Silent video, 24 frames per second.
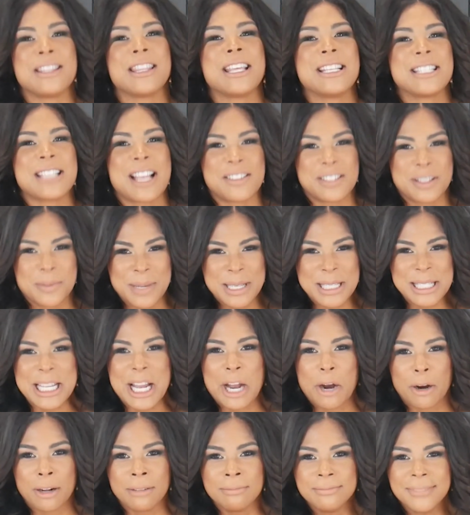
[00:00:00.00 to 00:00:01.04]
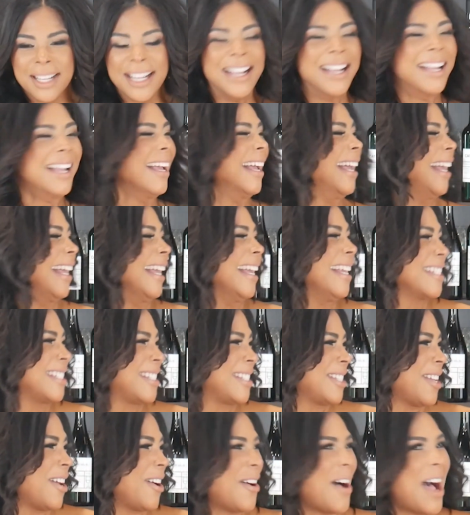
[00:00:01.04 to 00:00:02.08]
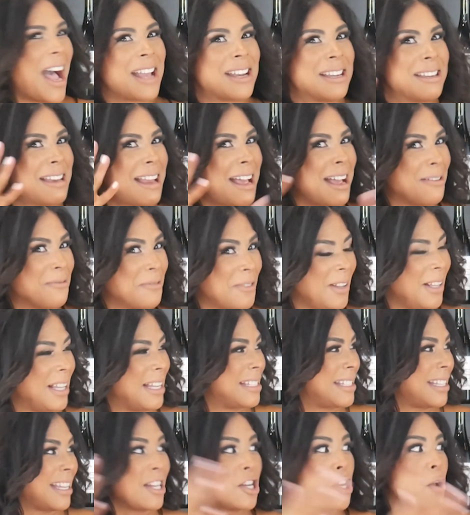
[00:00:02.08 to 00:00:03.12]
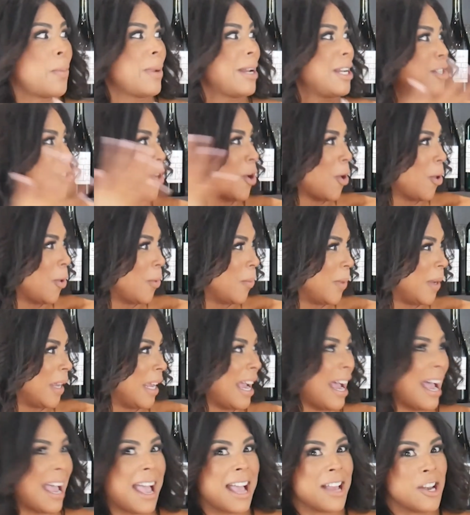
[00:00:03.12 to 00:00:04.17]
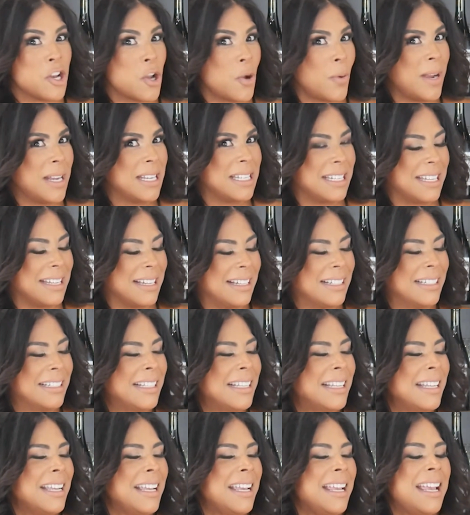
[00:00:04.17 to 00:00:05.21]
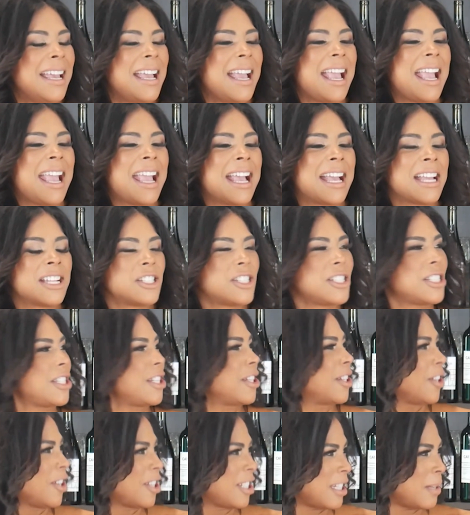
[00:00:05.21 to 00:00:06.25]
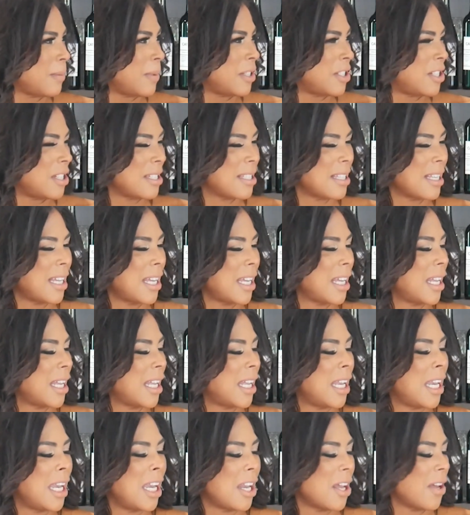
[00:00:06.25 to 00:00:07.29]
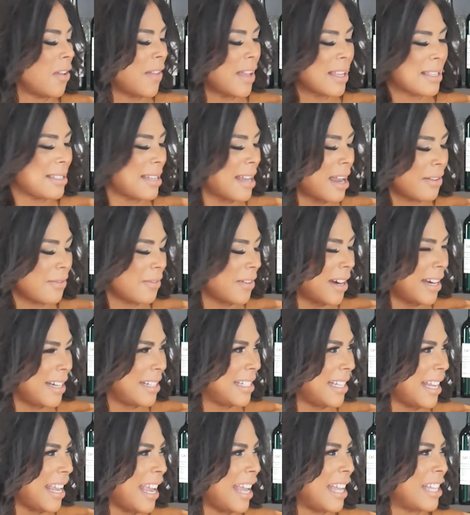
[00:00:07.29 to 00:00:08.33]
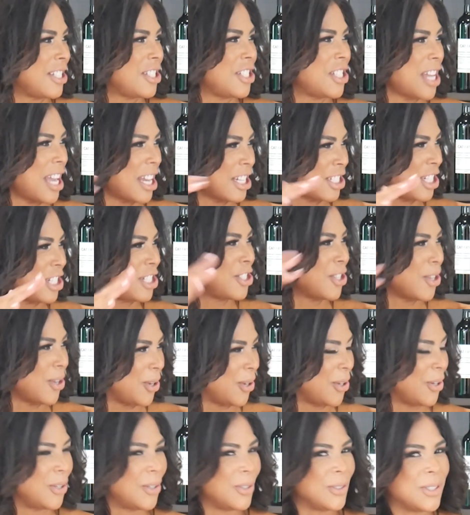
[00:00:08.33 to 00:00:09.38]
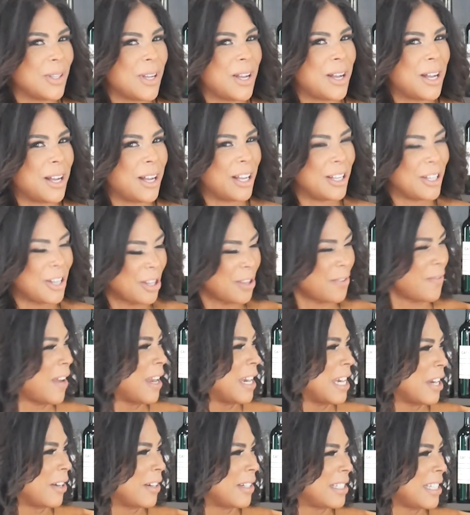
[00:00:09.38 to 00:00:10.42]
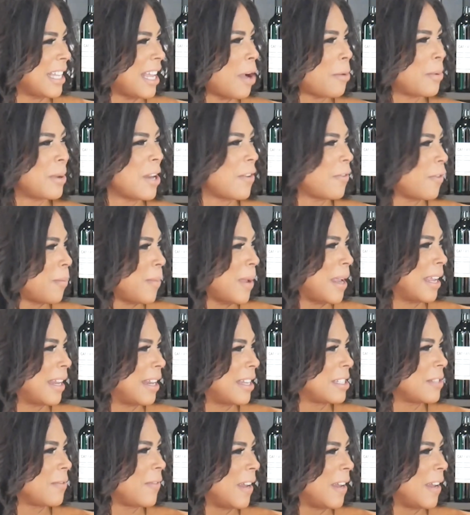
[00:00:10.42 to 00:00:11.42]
things have to be sterile. So not realizing it, nobody told me. I had no idea. And she looked at me, she's like, no, that's not right. And she actually told another veterinarian, say I would never make it as a